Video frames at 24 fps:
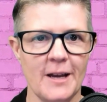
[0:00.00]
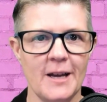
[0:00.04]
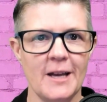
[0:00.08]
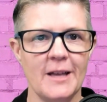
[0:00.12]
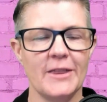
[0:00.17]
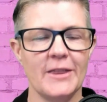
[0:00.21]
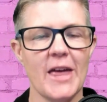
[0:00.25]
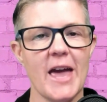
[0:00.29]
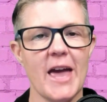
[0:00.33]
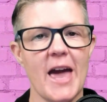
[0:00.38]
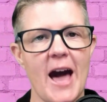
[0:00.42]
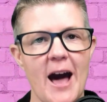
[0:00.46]

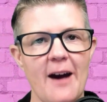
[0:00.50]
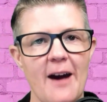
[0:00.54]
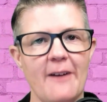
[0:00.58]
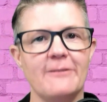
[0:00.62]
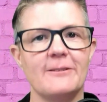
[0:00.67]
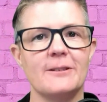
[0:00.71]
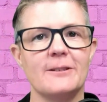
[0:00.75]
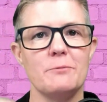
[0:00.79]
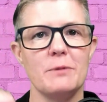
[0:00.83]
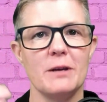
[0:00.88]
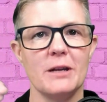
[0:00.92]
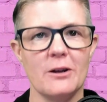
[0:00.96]
They have
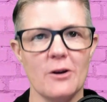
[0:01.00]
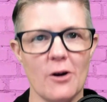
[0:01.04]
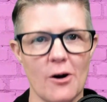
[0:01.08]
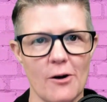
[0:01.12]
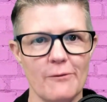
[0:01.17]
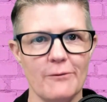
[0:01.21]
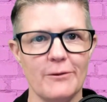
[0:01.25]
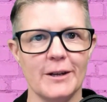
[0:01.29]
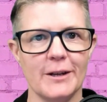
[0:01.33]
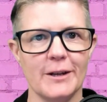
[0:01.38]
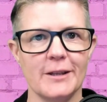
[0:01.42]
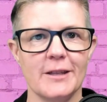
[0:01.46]
to be
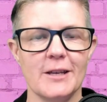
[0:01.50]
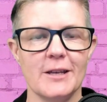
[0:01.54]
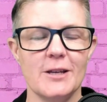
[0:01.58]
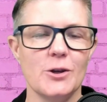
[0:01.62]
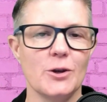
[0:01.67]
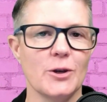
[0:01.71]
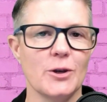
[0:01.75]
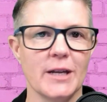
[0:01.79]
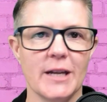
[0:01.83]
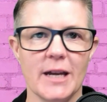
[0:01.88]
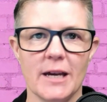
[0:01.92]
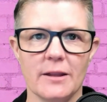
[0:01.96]
confident that you
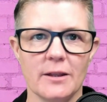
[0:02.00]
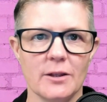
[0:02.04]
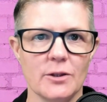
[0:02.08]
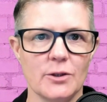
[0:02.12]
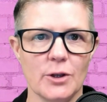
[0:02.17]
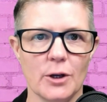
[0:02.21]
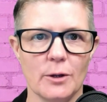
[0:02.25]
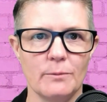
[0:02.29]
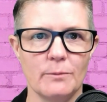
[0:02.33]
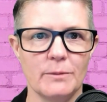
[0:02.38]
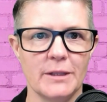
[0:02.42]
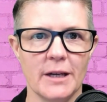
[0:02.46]
can get the
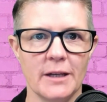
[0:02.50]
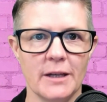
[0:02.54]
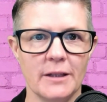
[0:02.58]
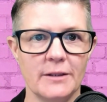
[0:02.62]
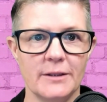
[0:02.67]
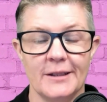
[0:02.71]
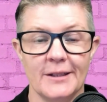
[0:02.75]
job done.